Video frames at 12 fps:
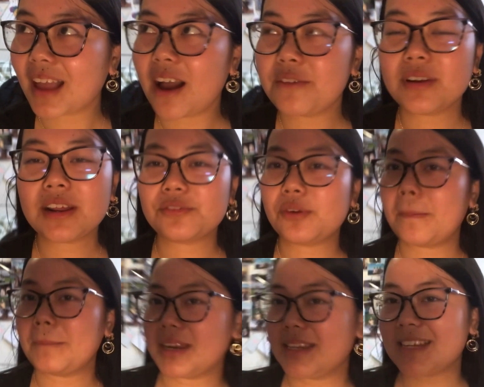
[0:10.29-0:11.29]
I feel like for
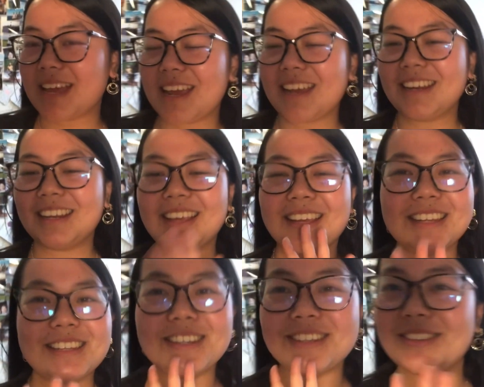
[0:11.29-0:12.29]
Monday like
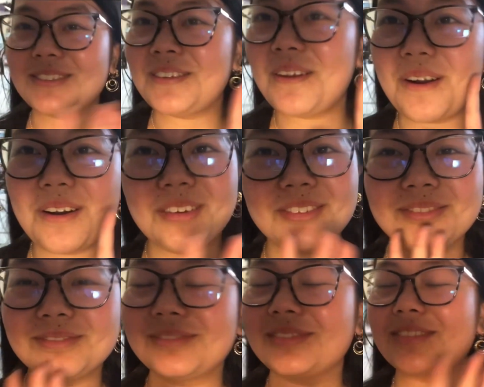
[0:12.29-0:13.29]
it's just not
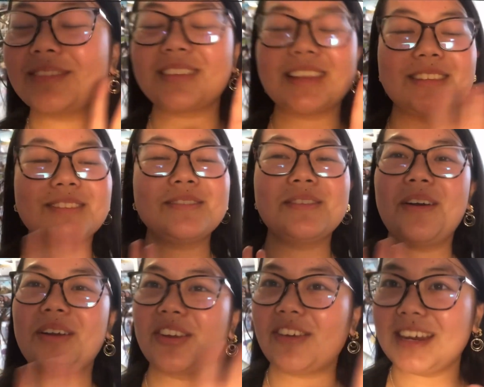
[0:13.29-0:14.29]
it's
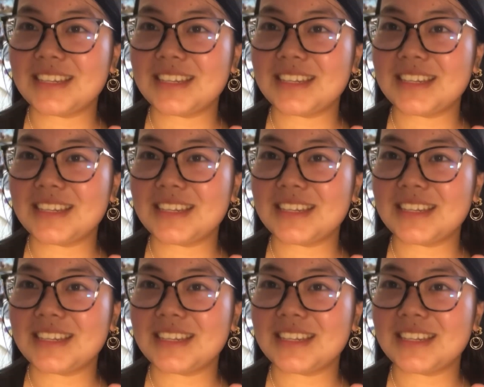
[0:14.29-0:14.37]
not a great